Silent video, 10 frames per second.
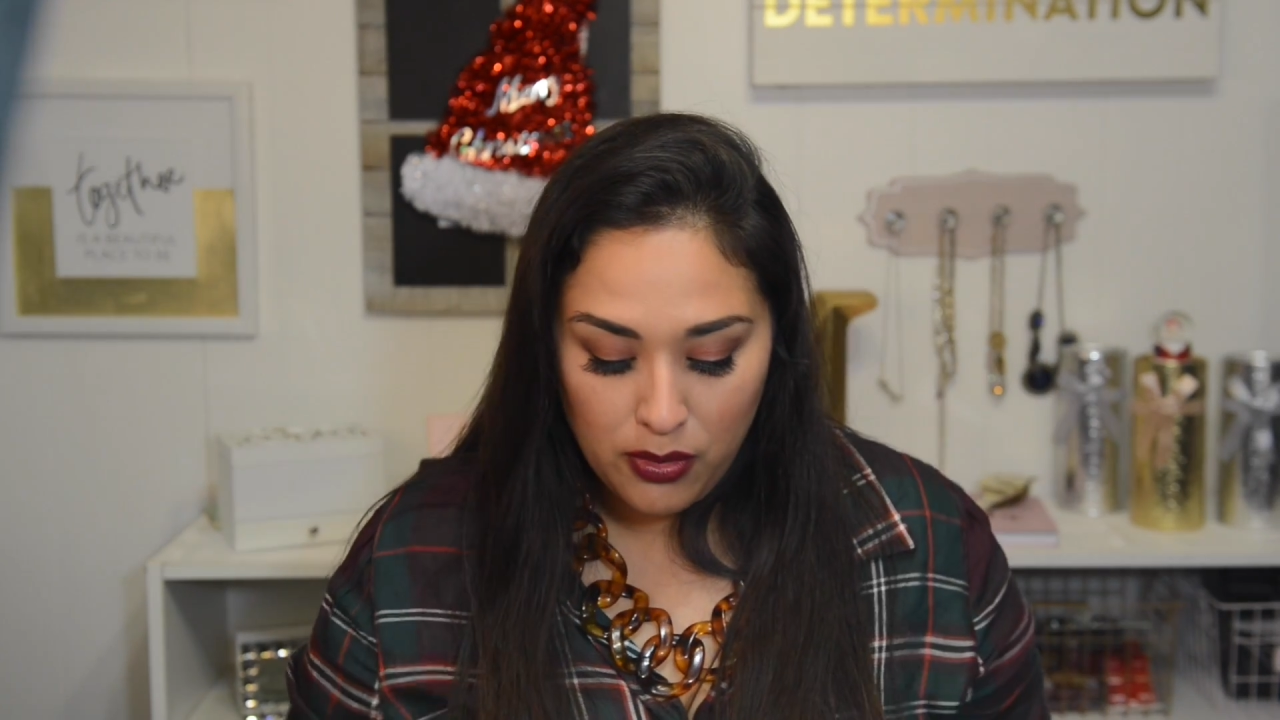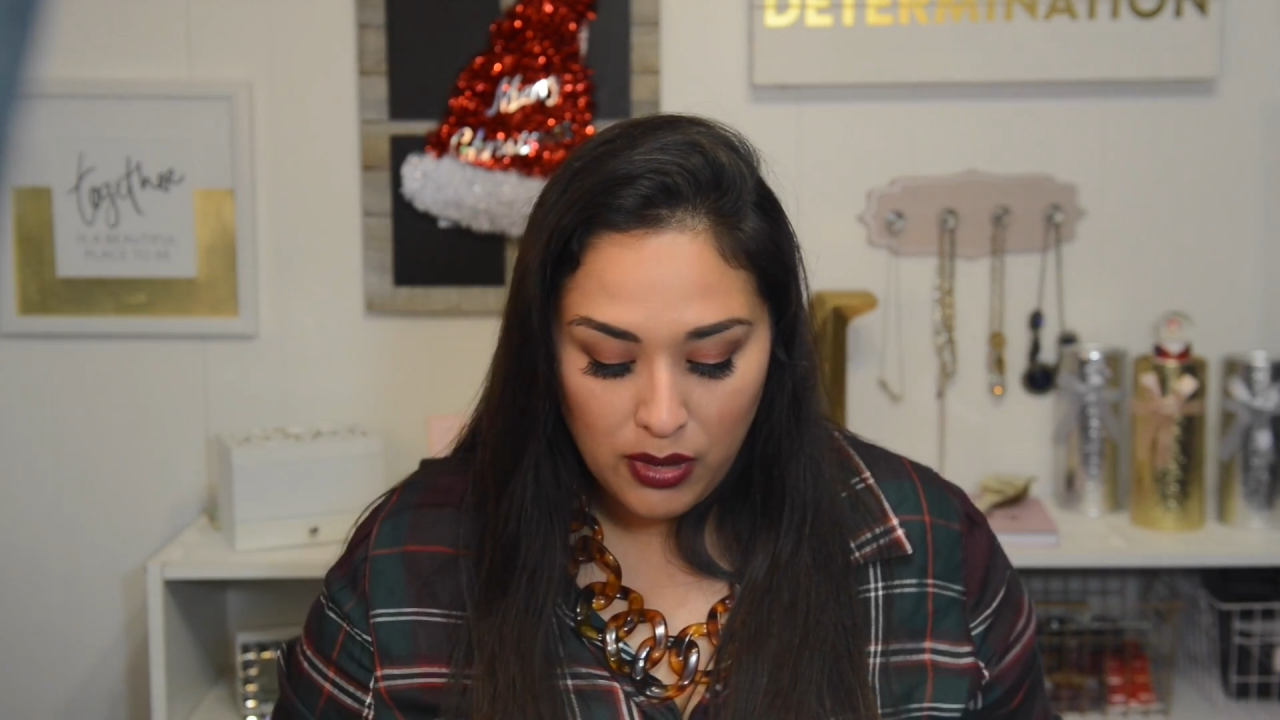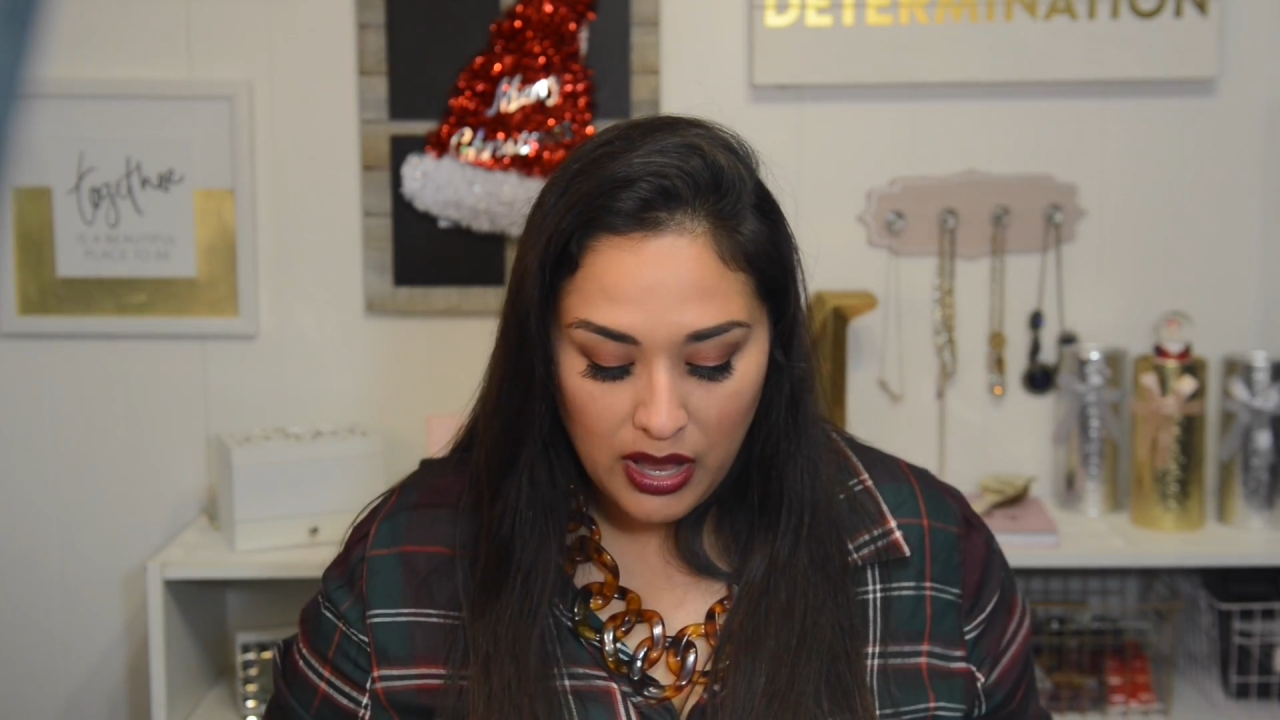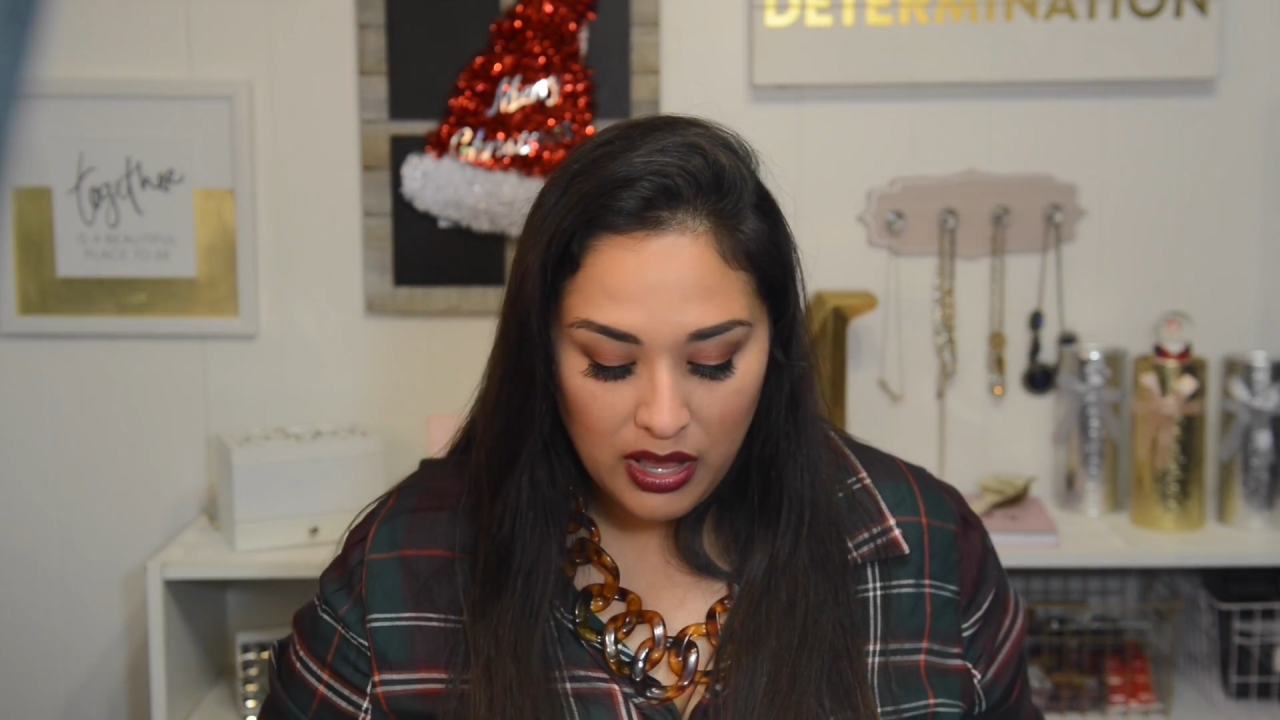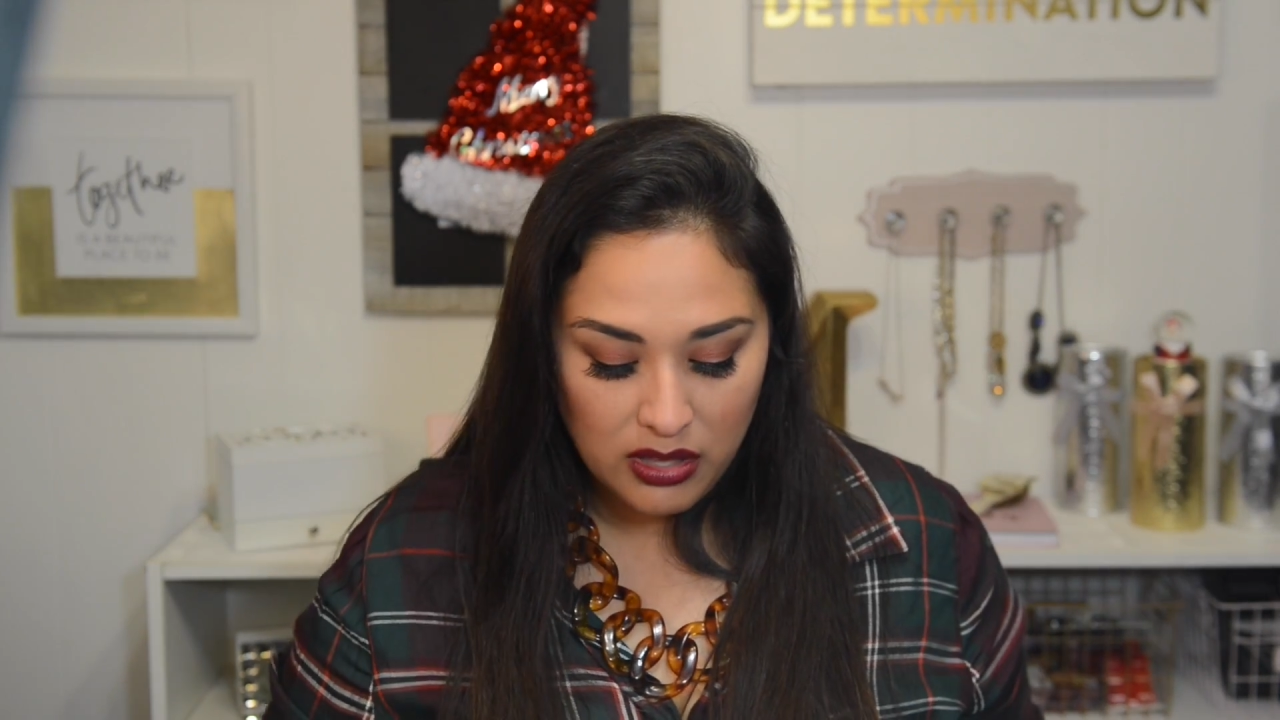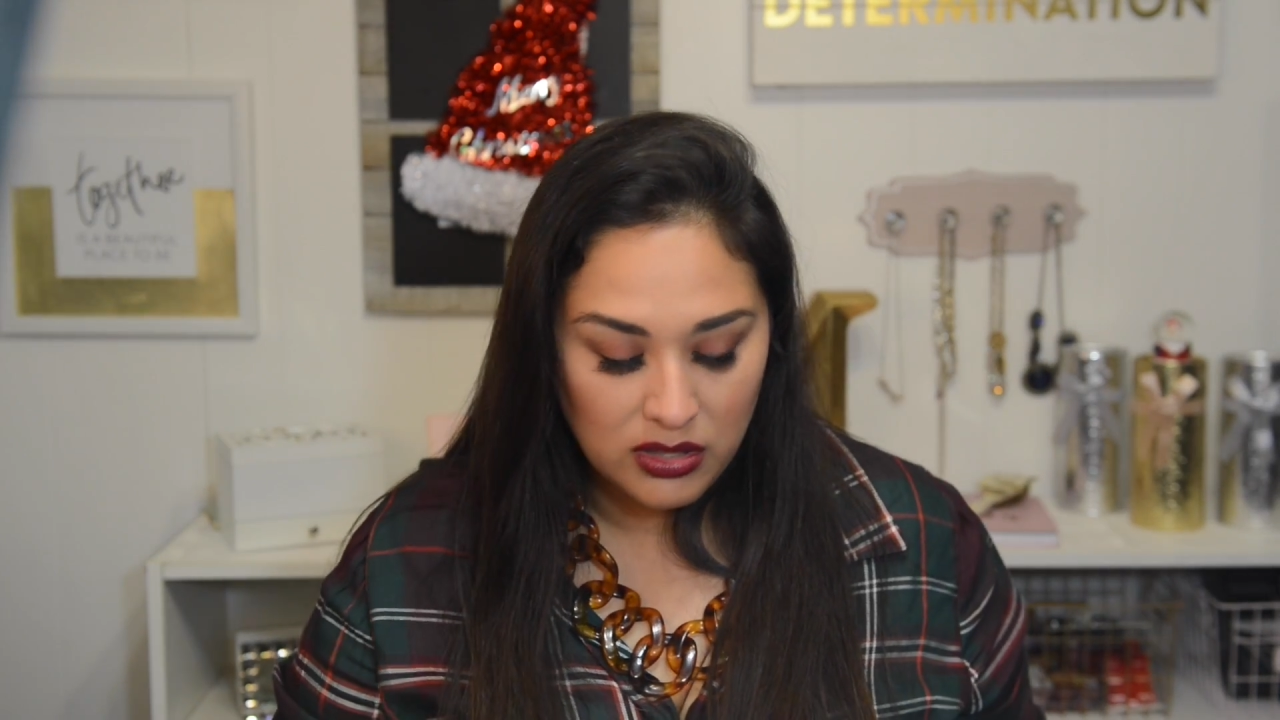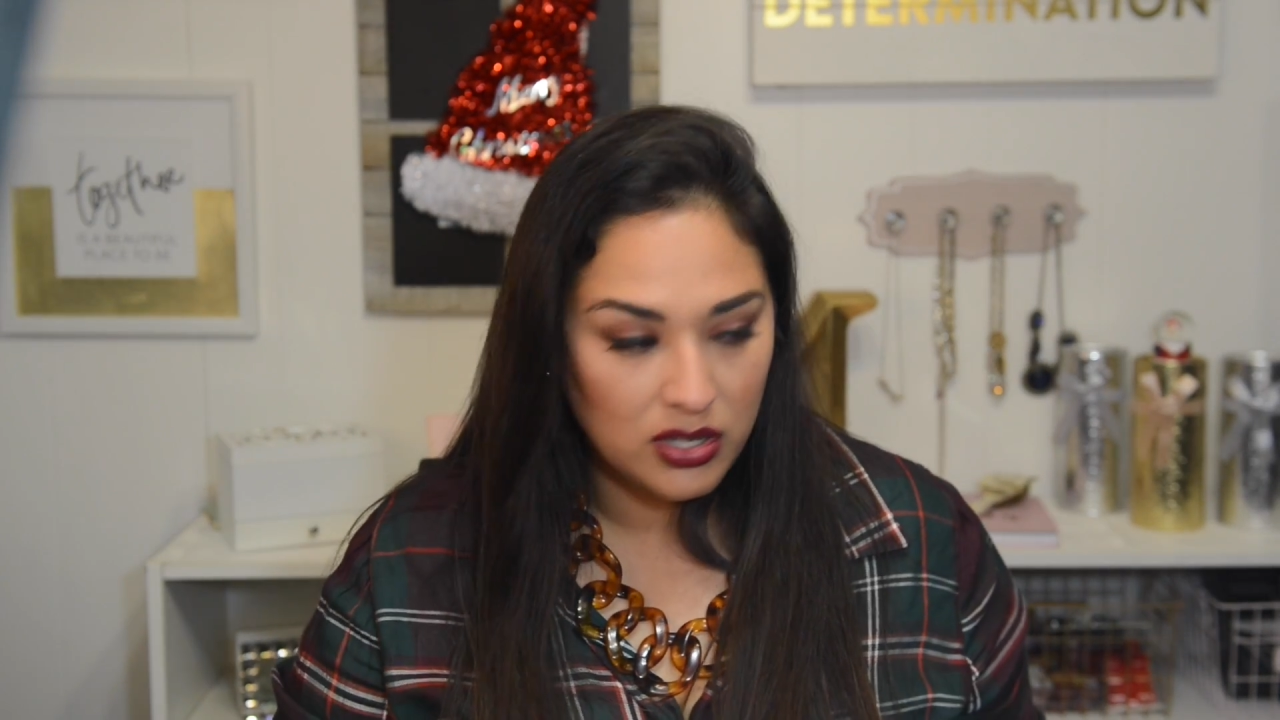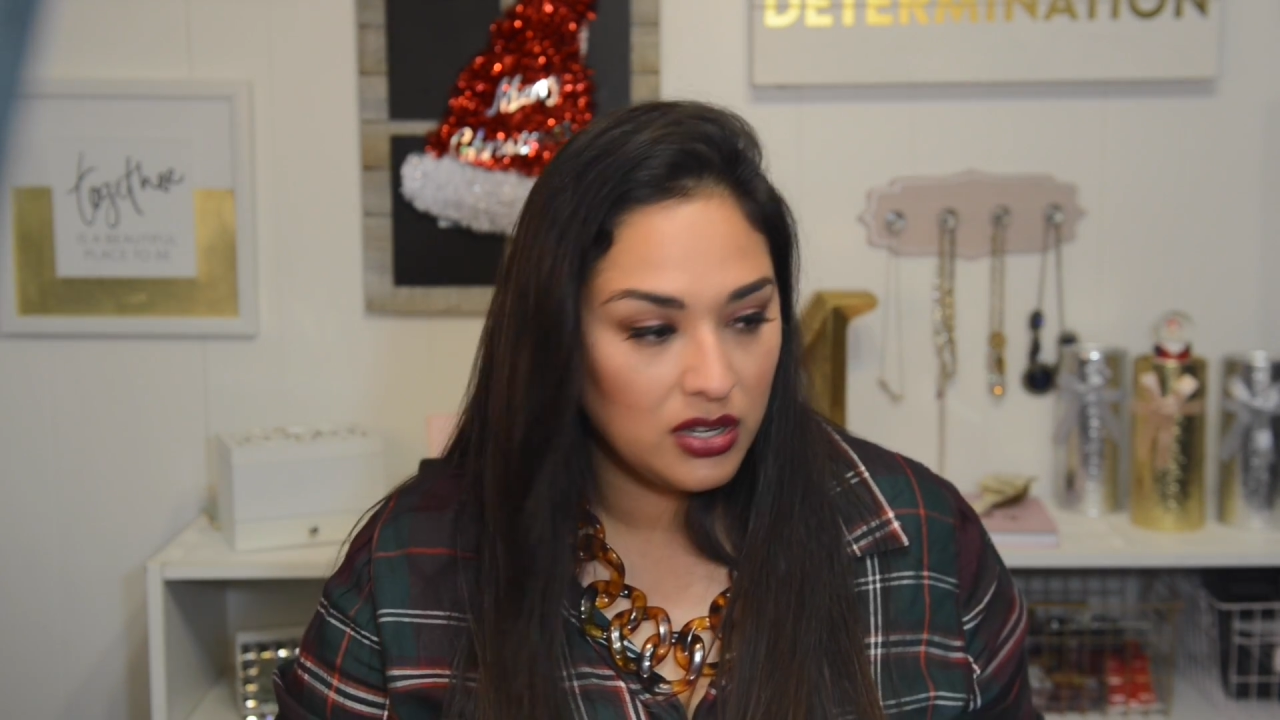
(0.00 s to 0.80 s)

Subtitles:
that purple